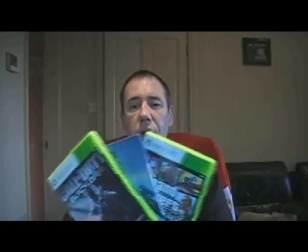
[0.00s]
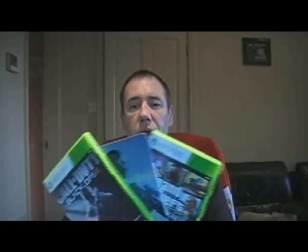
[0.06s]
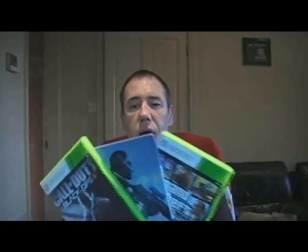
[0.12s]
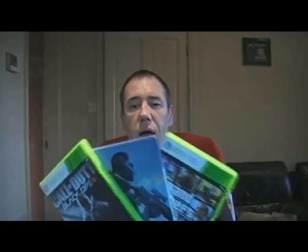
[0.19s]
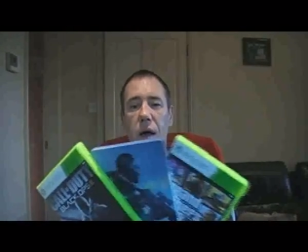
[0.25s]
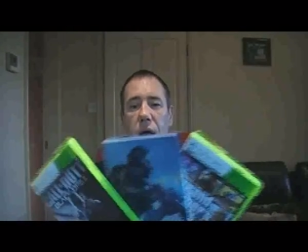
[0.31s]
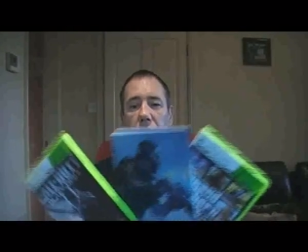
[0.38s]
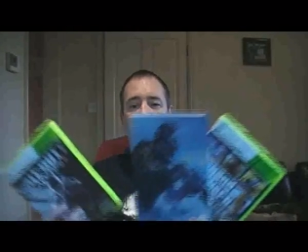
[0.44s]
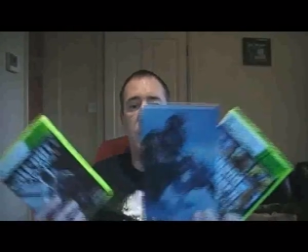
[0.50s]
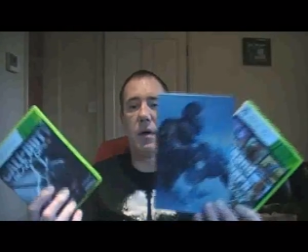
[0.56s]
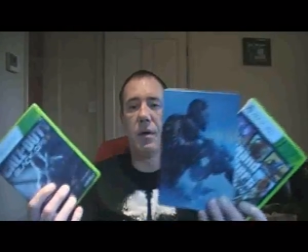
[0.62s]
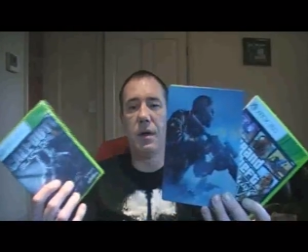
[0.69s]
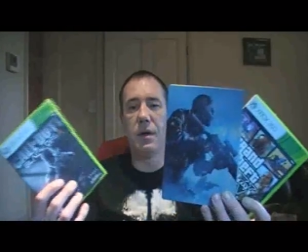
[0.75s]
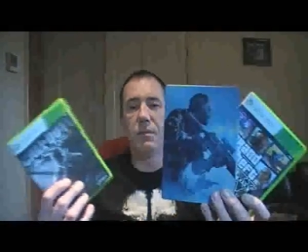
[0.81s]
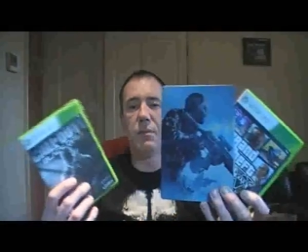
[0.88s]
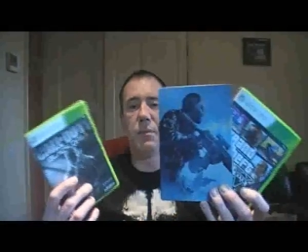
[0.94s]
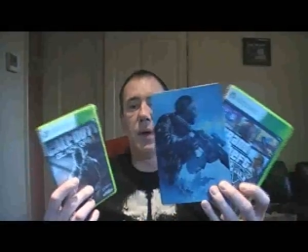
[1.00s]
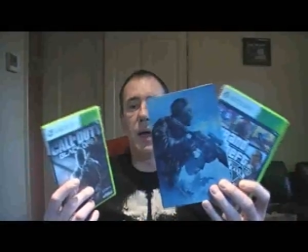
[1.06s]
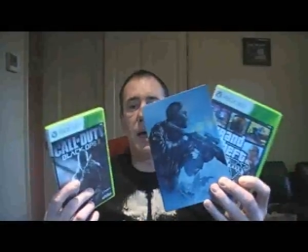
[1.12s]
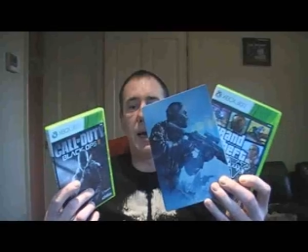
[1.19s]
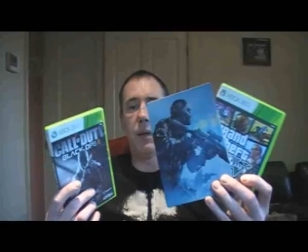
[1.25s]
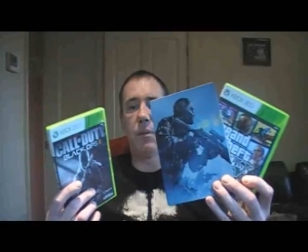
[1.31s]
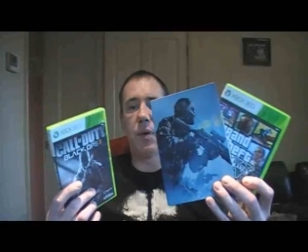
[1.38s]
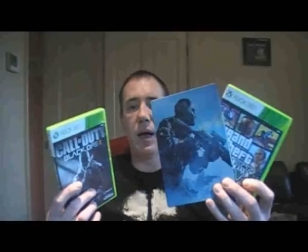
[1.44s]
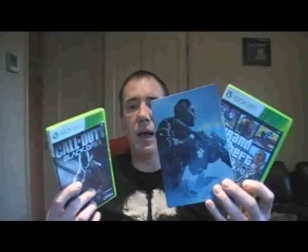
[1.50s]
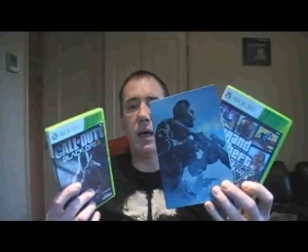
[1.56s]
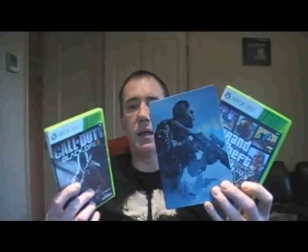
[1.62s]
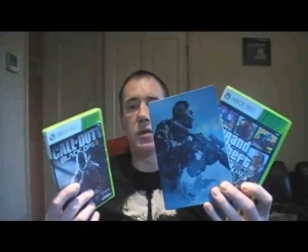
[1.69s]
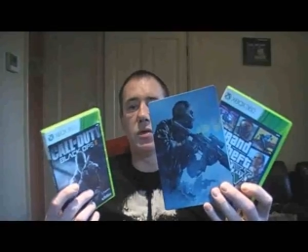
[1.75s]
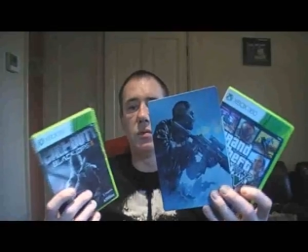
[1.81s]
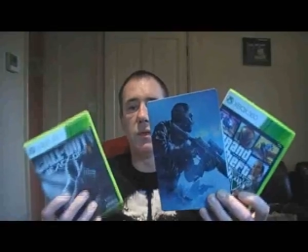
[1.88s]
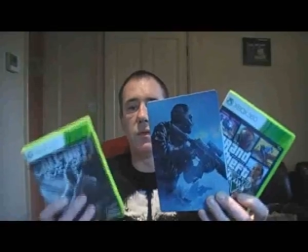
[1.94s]
Um, I mean, barely
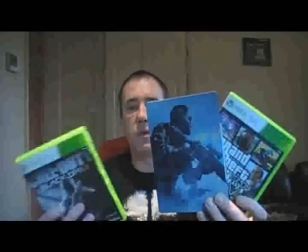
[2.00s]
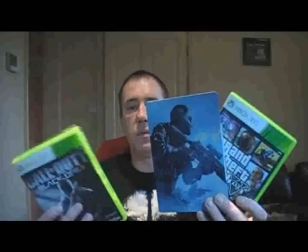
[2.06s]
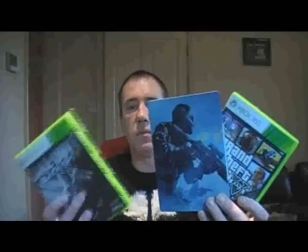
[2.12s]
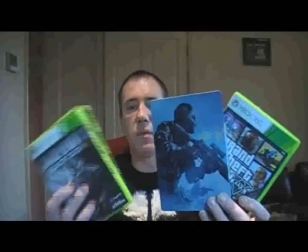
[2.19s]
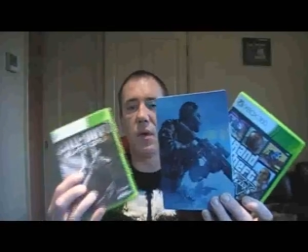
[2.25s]
played some of them.